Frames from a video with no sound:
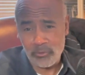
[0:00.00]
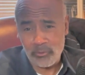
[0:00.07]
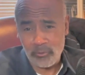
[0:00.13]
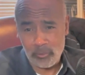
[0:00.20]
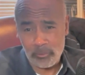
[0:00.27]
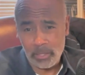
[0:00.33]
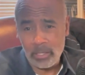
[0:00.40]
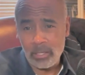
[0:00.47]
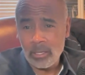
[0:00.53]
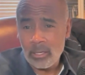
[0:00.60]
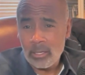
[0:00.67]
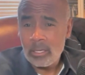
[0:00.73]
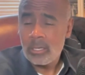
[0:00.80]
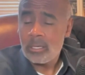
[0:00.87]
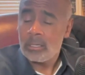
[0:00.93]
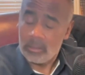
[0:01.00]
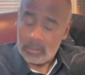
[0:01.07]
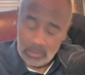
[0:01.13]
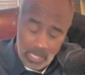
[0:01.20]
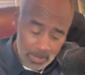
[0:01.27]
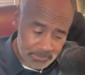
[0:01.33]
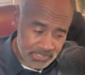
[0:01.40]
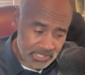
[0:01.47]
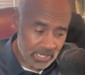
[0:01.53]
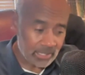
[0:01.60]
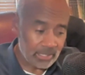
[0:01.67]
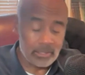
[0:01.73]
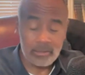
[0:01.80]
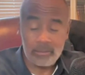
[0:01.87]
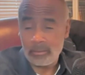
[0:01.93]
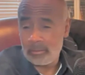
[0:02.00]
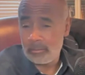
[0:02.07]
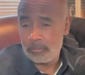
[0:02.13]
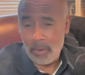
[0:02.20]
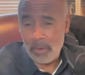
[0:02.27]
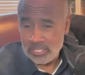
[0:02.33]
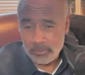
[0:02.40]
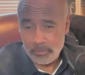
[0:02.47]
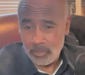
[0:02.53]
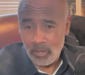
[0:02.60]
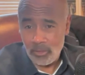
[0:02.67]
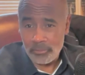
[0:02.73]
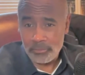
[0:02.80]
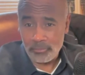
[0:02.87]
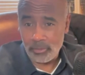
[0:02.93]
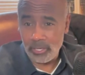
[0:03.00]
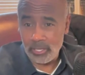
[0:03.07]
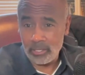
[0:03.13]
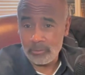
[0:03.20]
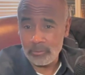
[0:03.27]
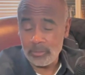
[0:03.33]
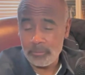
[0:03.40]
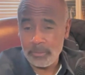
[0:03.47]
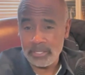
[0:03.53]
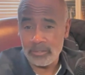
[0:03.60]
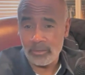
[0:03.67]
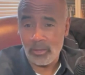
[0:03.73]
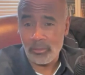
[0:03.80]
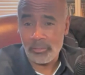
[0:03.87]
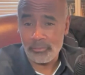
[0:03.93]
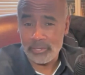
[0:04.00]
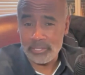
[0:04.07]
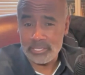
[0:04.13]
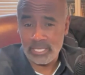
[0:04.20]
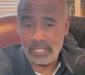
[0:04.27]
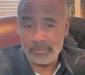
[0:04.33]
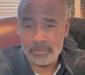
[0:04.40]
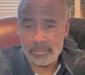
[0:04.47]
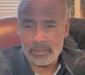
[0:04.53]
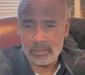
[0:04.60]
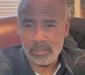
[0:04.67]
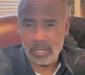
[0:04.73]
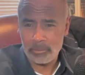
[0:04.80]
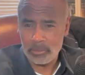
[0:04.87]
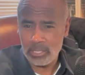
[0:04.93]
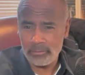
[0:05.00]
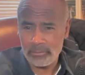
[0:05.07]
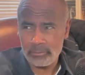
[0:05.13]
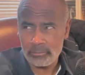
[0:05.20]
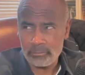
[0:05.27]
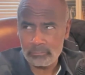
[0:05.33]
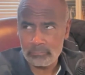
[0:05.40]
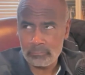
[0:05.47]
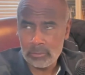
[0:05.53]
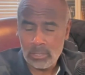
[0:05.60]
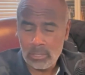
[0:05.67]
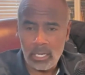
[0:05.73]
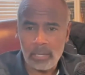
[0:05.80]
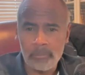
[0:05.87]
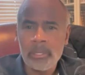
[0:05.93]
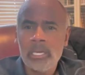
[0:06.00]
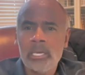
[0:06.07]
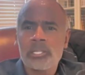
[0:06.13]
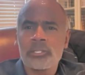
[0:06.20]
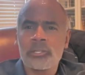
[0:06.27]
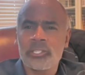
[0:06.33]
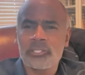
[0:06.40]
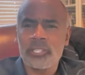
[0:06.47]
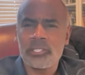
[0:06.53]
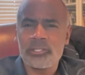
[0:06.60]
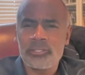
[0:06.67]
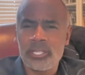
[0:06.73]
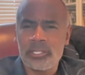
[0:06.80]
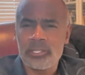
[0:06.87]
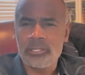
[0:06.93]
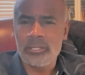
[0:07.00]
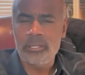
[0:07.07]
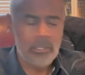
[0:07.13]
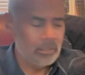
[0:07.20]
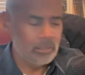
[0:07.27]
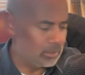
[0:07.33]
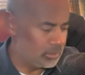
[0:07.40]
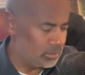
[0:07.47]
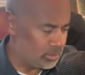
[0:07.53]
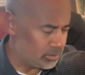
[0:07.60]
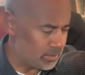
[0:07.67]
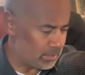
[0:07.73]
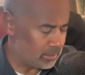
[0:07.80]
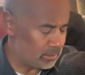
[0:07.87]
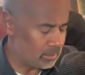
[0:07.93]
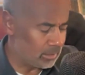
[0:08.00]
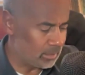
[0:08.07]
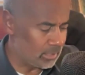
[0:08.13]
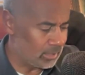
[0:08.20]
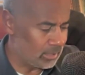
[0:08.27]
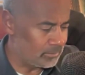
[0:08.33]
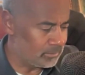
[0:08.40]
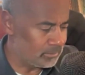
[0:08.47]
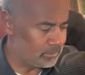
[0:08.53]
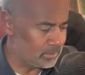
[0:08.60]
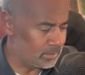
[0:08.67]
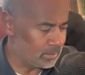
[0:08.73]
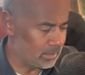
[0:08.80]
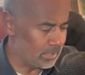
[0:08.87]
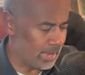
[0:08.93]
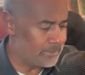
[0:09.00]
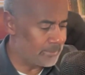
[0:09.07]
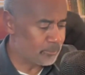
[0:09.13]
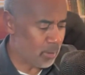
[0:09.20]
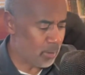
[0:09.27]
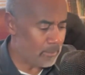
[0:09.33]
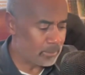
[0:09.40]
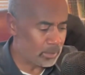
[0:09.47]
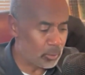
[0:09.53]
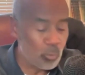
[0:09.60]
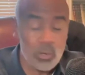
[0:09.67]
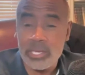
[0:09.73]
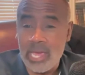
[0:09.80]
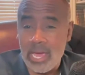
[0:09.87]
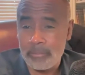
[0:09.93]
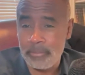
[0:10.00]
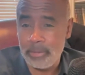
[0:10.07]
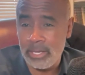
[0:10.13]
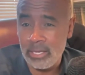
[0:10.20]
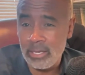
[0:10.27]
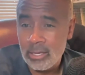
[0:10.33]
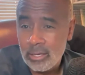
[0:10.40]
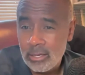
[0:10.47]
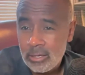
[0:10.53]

are going to be lopsided and possibly all three? You'd beaten all three teams, I believe. So did you knew that the games probably would not be